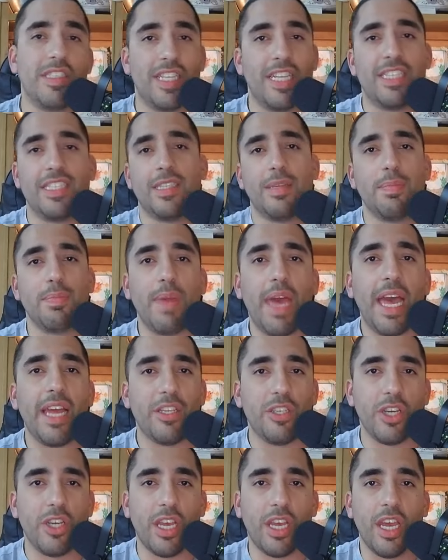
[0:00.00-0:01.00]
That's the
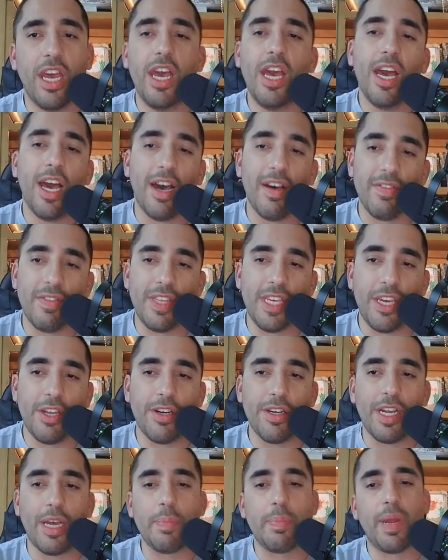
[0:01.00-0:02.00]
magic of the internet.